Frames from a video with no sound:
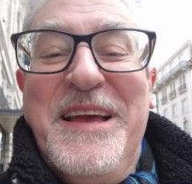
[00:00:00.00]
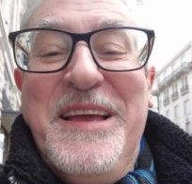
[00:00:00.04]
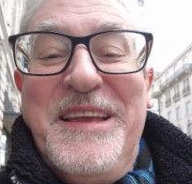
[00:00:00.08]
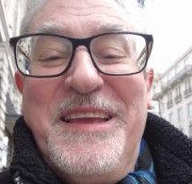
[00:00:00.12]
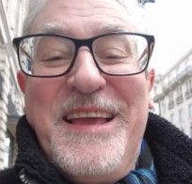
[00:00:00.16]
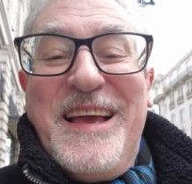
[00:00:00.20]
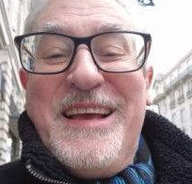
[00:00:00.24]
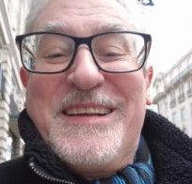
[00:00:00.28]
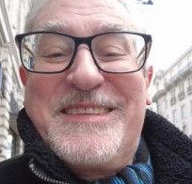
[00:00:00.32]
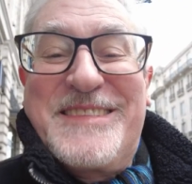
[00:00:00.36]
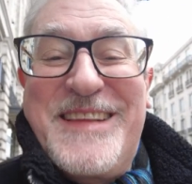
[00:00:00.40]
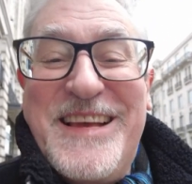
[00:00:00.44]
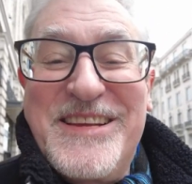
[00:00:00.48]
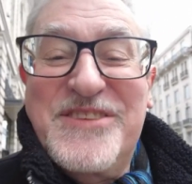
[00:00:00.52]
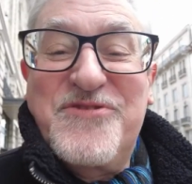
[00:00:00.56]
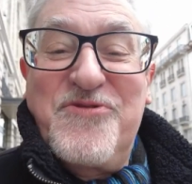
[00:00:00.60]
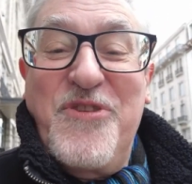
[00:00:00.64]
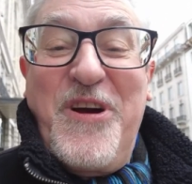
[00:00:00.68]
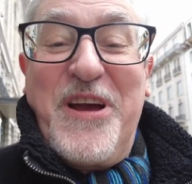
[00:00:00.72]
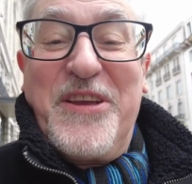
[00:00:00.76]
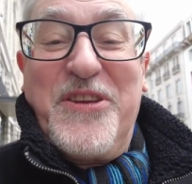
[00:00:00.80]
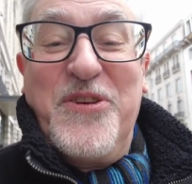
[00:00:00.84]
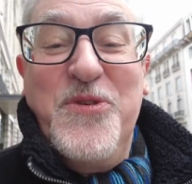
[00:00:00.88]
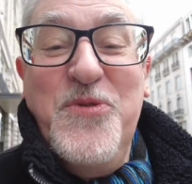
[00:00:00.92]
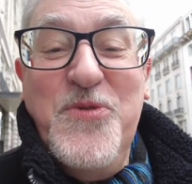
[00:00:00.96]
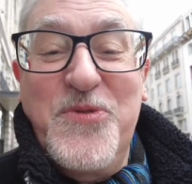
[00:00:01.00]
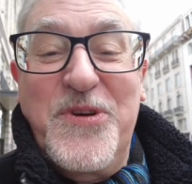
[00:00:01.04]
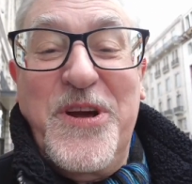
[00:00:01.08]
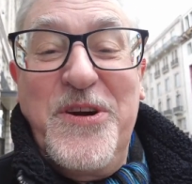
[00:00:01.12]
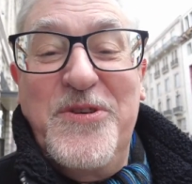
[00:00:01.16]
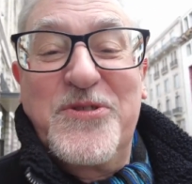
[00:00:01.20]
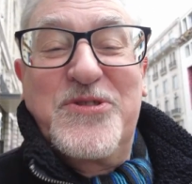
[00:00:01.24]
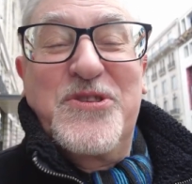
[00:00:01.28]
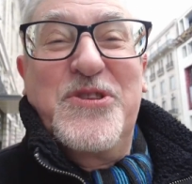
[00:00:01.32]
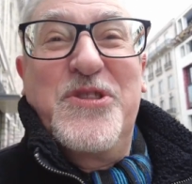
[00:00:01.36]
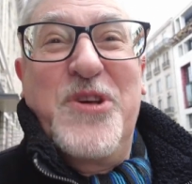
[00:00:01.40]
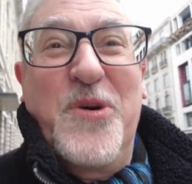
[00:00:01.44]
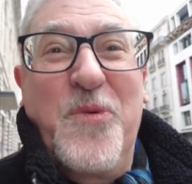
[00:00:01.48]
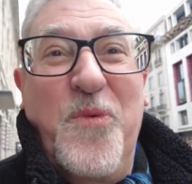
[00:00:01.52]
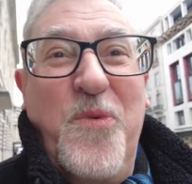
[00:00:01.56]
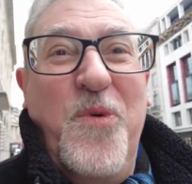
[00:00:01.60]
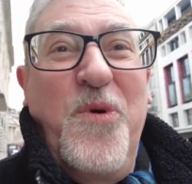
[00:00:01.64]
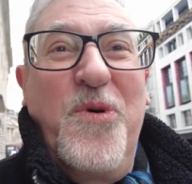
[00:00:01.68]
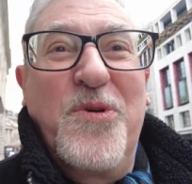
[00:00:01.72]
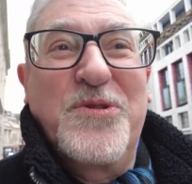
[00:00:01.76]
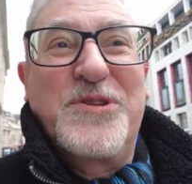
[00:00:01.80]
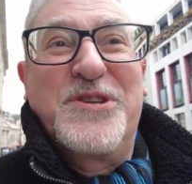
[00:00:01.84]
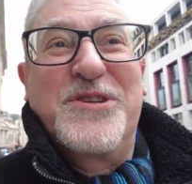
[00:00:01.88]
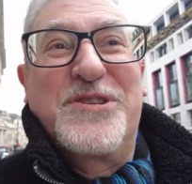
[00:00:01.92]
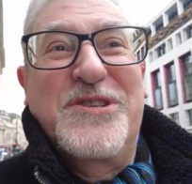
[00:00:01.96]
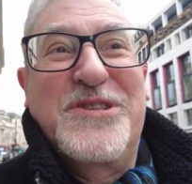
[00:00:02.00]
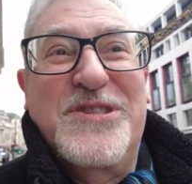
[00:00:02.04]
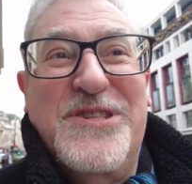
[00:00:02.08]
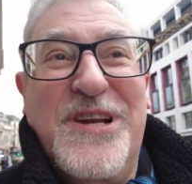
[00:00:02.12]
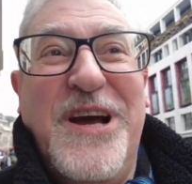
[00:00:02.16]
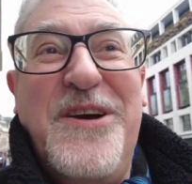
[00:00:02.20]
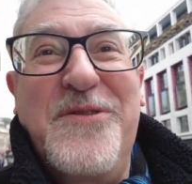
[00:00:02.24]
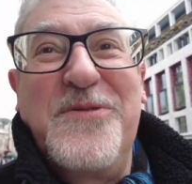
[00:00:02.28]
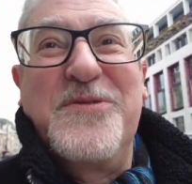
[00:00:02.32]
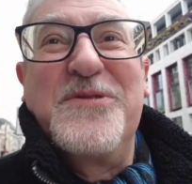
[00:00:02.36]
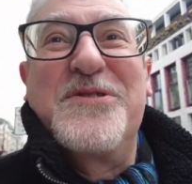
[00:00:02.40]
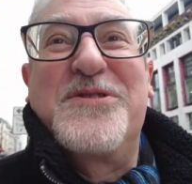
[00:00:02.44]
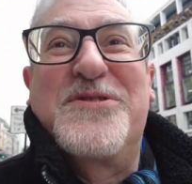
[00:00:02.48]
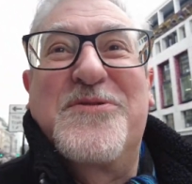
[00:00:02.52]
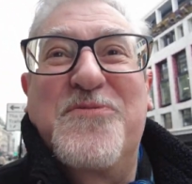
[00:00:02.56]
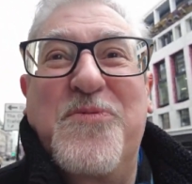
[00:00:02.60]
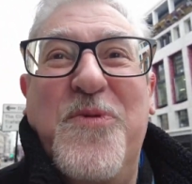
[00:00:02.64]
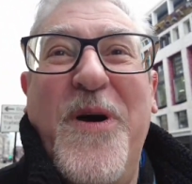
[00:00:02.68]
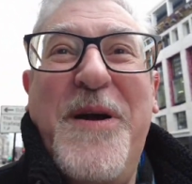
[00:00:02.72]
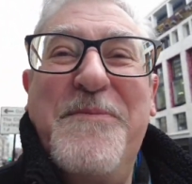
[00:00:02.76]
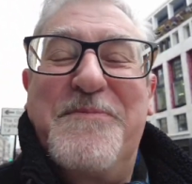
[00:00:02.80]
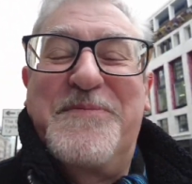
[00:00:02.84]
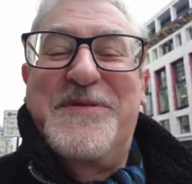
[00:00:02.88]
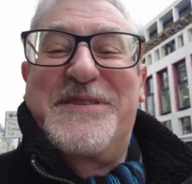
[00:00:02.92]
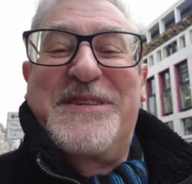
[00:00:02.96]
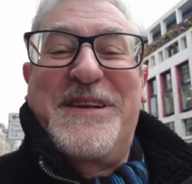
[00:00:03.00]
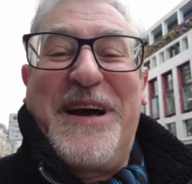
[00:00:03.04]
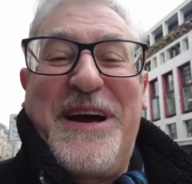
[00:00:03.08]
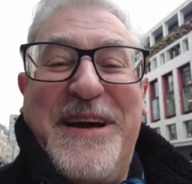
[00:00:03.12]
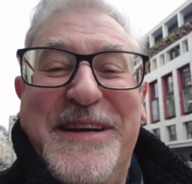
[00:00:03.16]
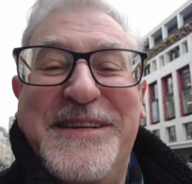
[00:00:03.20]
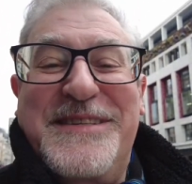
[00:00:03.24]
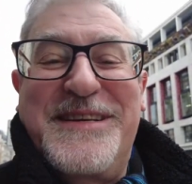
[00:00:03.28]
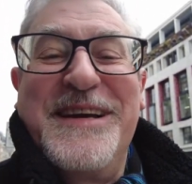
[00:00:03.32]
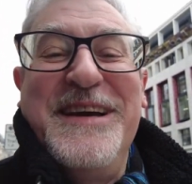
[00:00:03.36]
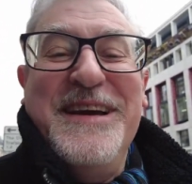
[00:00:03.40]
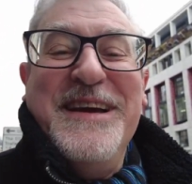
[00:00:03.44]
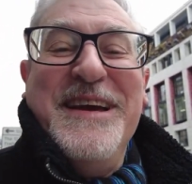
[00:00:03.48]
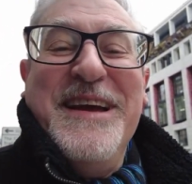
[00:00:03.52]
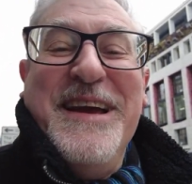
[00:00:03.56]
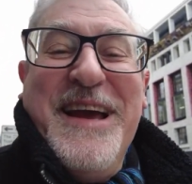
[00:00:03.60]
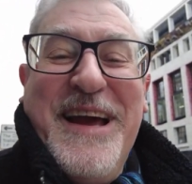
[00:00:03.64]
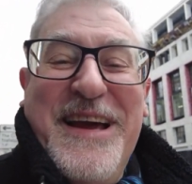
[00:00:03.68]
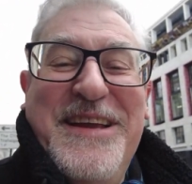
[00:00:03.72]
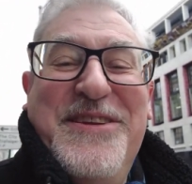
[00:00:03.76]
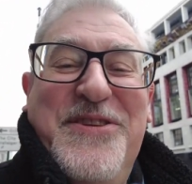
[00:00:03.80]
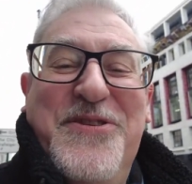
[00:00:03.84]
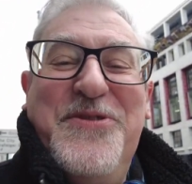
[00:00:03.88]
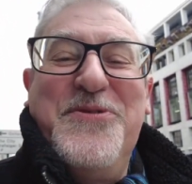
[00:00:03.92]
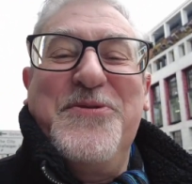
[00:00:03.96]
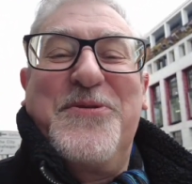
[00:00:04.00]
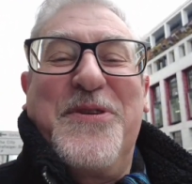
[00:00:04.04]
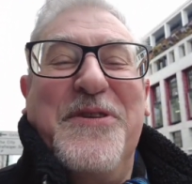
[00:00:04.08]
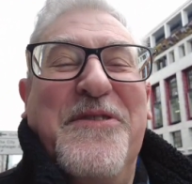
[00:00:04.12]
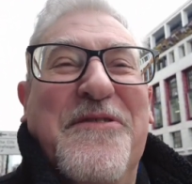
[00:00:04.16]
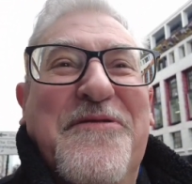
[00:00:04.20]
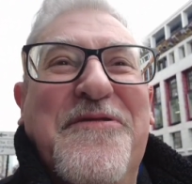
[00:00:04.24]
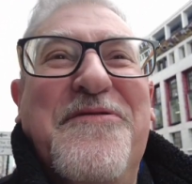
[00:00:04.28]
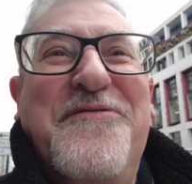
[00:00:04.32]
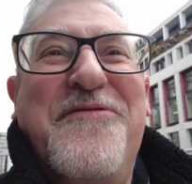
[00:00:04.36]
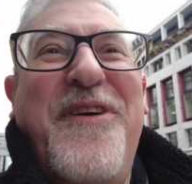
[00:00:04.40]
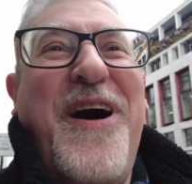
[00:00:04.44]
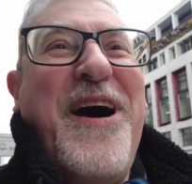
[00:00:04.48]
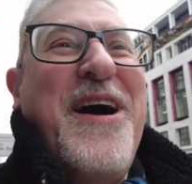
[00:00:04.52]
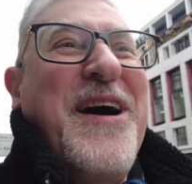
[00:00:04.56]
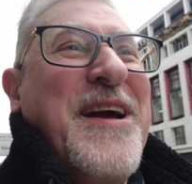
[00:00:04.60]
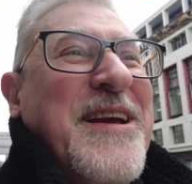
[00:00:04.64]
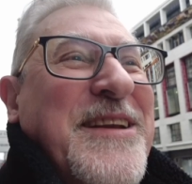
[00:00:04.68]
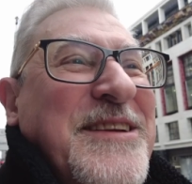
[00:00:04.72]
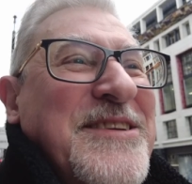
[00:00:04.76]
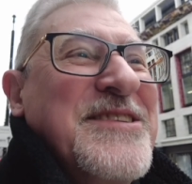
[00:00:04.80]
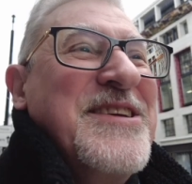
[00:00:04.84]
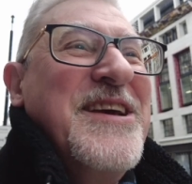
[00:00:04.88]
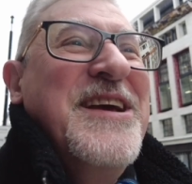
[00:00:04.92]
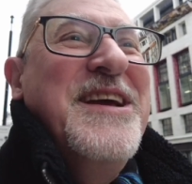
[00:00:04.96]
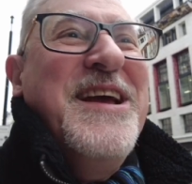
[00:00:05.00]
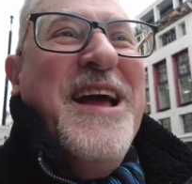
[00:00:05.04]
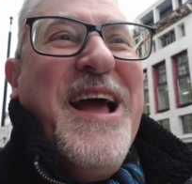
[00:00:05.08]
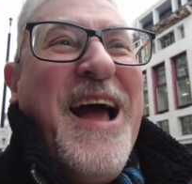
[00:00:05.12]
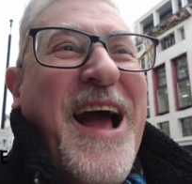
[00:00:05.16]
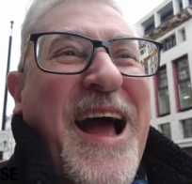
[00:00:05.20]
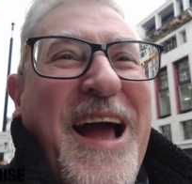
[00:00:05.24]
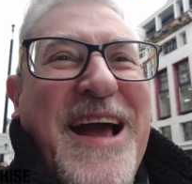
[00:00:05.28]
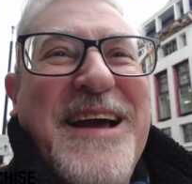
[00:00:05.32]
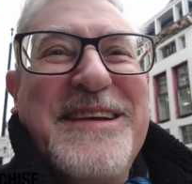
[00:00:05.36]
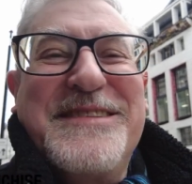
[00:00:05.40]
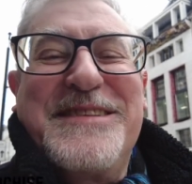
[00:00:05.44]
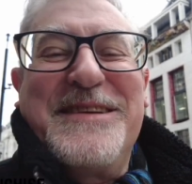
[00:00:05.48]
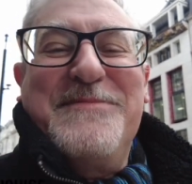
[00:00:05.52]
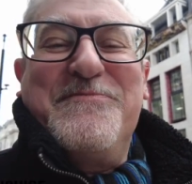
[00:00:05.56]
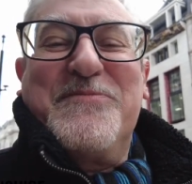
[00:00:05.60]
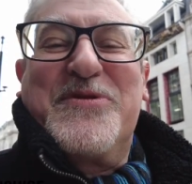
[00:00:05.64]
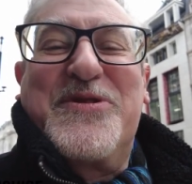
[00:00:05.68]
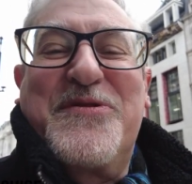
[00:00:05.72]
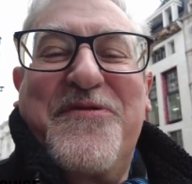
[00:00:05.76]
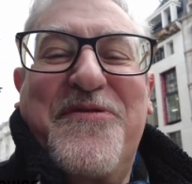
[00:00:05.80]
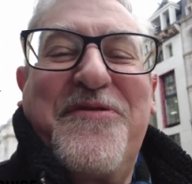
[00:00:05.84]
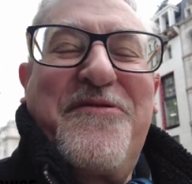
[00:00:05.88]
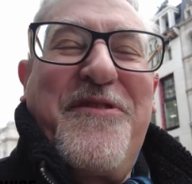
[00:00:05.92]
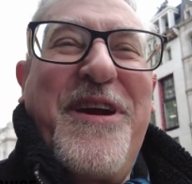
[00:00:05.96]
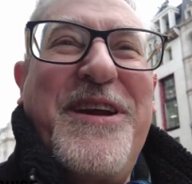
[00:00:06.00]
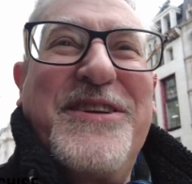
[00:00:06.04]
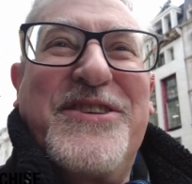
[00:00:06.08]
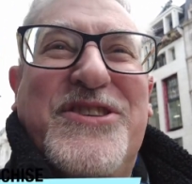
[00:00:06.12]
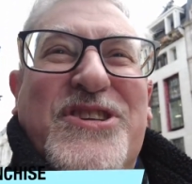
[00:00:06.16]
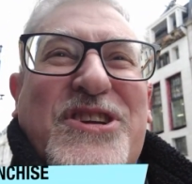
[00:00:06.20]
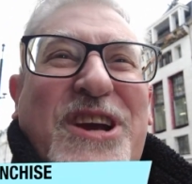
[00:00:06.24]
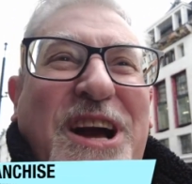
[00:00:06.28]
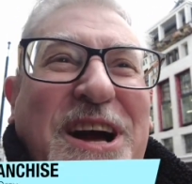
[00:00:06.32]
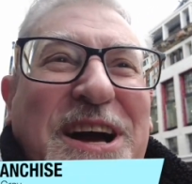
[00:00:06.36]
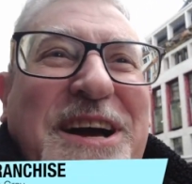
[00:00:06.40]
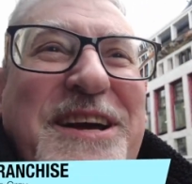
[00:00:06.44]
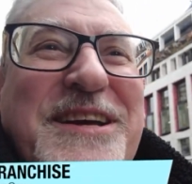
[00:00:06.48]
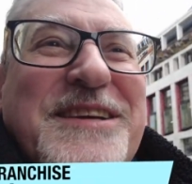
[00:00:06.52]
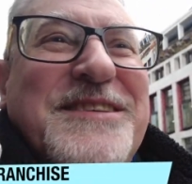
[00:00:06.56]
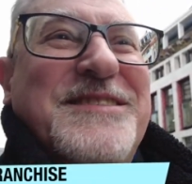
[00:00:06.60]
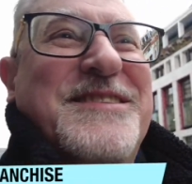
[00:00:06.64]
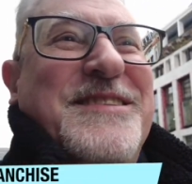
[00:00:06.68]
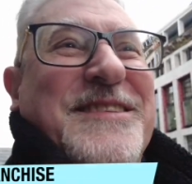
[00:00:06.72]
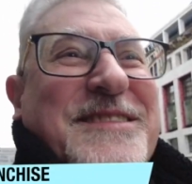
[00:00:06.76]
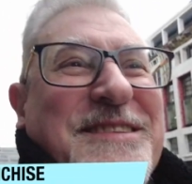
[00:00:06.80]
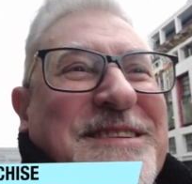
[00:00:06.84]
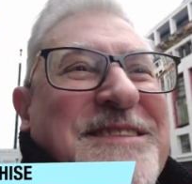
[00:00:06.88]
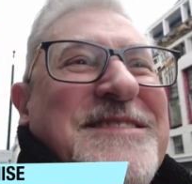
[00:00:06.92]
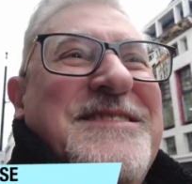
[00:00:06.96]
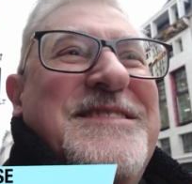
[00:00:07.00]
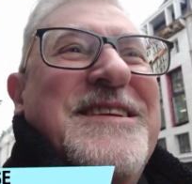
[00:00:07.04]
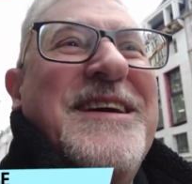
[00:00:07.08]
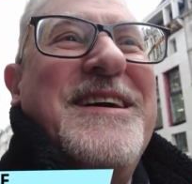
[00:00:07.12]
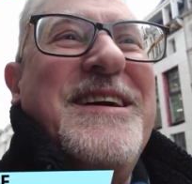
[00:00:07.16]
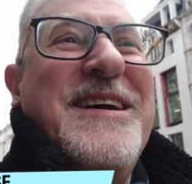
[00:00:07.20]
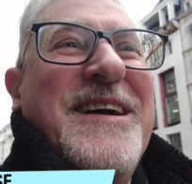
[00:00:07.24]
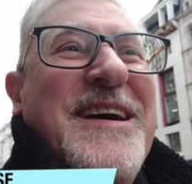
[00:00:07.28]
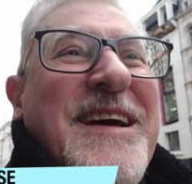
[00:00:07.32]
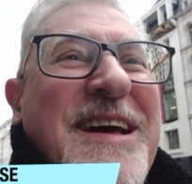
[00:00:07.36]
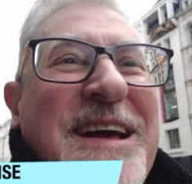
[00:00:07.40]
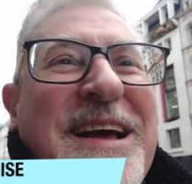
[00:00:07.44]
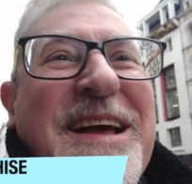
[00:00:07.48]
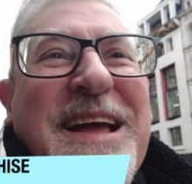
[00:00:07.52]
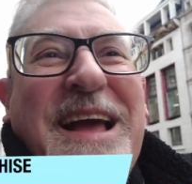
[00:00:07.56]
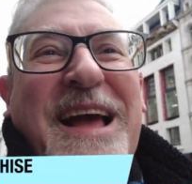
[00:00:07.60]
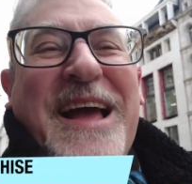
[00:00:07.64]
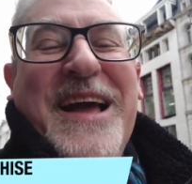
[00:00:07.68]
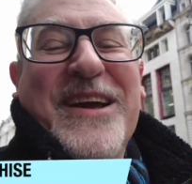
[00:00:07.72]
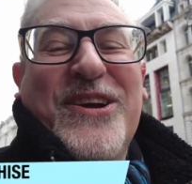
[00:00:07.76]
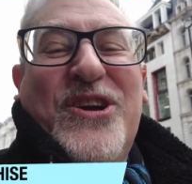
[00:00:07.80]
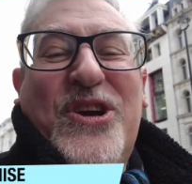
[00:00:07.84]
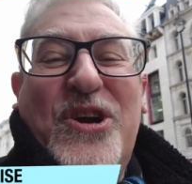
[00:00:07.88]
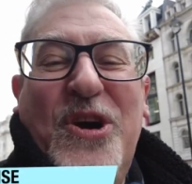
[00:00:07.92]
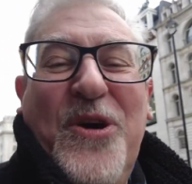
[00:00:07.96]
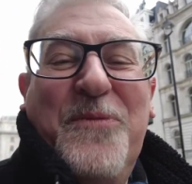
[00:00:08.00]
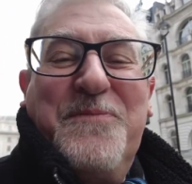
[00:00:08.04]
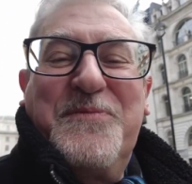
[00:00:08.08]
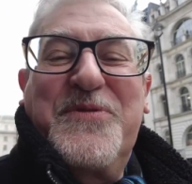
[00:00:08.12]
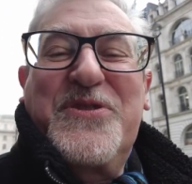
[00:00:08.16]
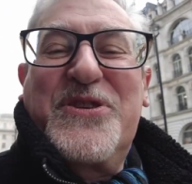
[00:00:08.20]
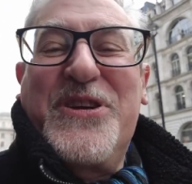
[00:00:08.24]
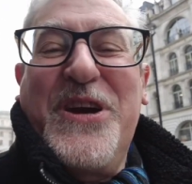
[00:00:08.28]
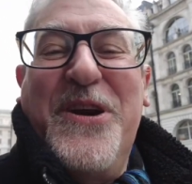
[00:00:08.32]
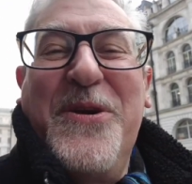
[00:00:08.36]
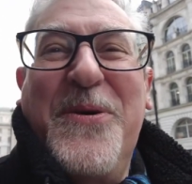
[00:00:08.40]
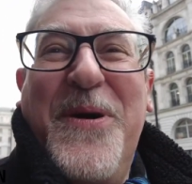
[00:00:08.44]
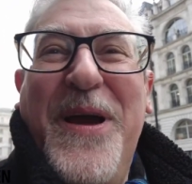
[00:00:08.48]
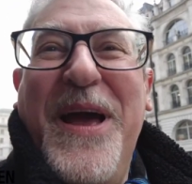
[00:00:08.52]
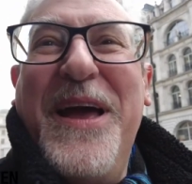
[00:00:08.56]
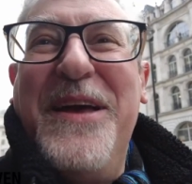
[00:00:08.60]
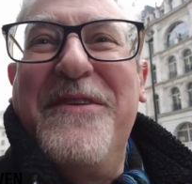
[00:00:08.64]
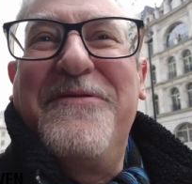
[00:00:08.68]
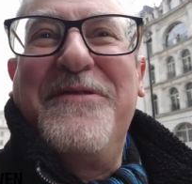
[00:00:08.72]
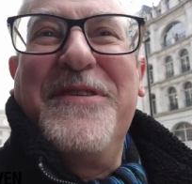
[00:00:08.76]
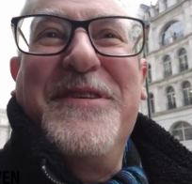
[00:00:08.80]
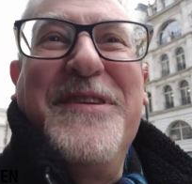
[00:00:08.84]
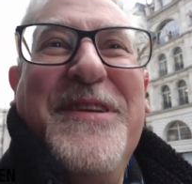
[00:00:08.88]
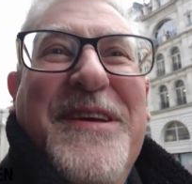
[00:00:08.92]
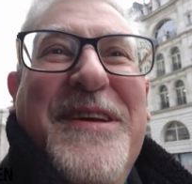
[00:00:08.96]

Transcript: Yes, that's right. You go to the Waterstones website and you can find Adam's franchise and Cop Show Heaven.